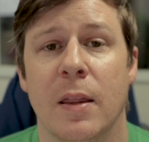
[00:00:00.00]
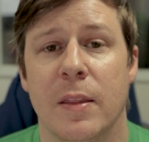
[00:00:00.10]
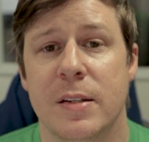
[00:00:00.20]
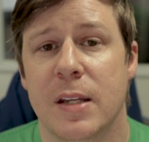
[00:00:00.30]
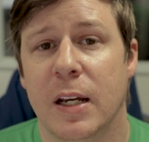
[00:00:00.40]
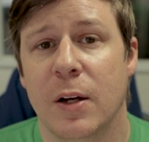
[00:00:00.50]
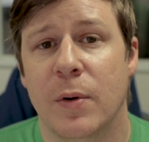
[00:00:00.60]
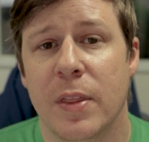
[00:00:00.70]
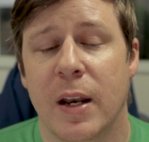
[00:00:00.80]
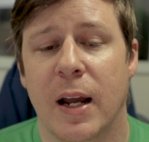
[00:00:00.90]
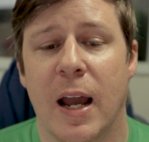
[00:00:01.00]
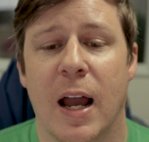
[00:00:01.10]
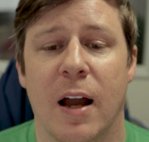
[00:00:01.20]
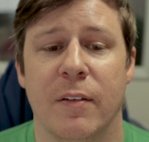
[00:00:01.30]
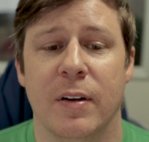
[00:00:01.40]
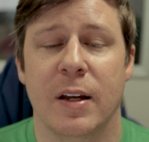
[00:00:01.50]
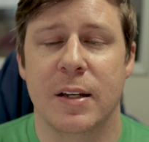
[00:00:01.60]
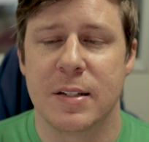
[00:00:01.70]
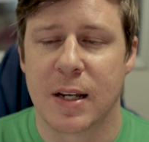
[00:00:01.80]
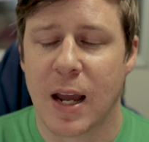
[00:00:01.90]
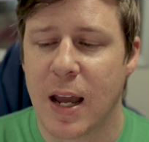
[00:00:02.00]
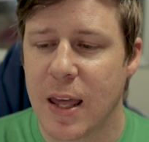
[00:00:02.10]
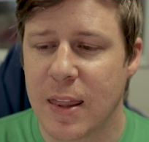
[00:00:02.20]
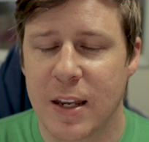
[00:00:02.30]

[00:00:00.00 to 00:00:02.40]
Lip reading: The second one that I have is a guy